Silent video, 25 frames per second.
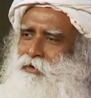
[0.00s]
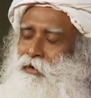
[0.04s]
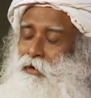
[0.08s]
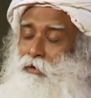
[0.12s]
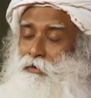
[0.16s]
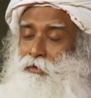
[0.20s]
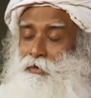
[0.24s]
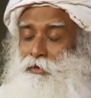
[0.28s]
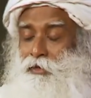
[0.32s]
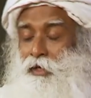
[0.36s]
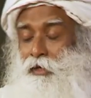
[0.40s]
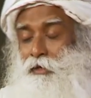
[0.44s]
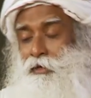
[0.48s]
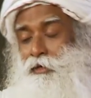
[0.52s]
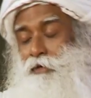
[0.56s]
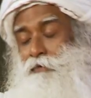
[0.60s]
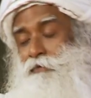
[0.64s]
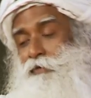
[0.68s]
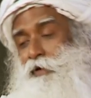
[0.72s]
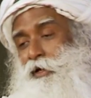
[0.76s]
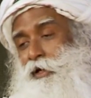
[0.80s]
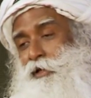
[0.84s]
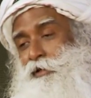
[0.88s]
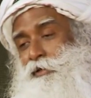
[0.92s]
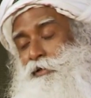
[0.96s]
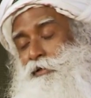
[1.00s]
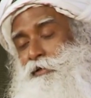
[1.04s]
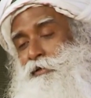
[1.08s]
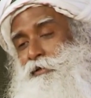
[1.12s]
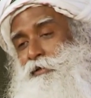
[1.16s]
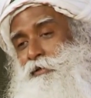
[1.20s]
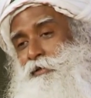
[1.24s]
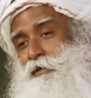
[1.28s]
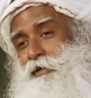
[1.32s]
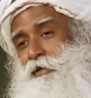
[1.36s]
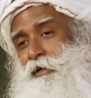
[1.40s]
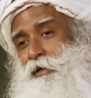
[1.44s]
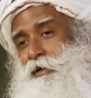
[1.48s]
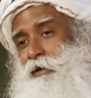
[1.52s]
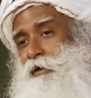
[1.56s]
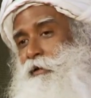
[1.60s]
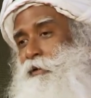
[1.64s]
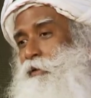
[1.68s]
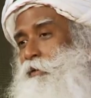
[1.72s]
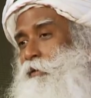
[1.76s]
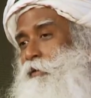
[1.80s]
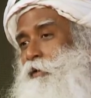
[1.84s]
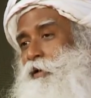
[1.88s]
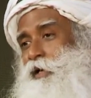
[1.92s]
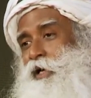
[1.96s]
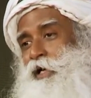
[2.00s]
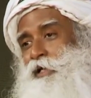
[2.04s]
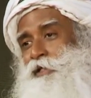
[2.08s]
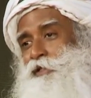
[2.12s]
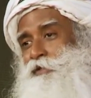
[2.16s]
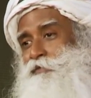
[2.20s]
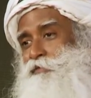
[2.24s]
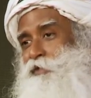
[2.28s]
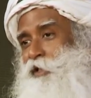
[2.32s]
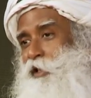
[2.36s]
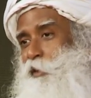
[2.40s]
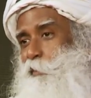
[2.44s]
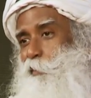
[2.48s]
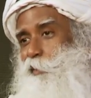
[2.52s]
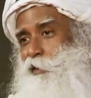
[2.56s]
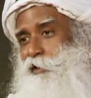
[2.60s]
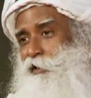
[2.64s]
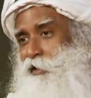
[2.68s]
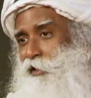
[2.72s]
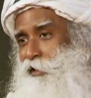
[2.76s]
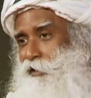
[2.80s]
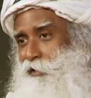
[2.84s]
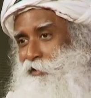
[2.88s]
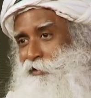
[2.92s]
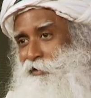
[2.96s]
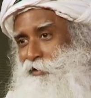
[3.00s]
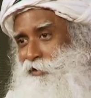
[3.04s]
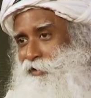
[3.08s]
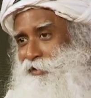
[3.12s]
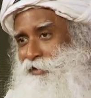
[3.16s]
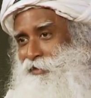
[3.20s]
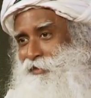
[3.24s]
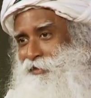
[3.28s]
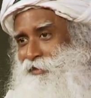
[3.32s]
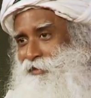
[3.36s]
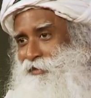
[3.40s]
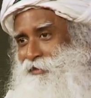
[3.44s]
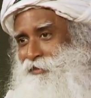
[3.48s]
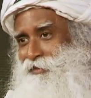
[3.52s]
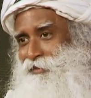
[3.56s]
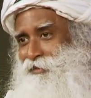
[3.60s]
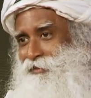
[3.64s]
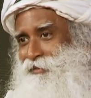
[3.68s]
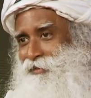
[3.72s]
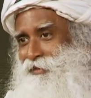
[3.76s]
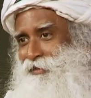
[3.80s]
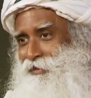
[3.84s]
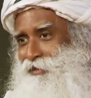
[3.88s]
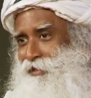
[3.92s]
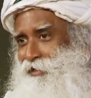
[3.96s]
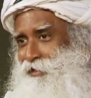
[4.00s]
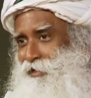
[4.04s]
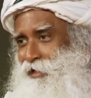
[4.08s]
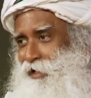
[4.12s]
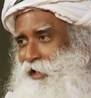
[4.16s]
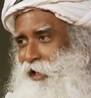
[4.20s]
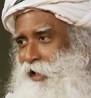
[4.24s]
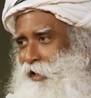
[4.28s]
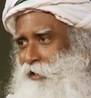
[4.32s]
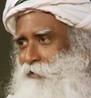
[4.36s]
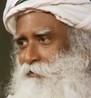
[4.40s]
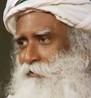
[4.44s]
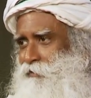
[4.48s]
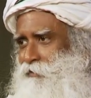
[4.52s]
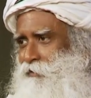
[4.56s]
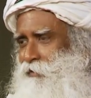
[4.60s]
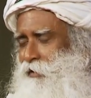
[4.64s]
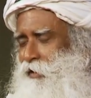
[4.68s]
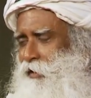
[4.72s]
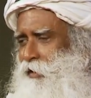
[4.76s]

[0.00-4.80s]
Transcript: and sacrifice and all kinds of terrible things in this life,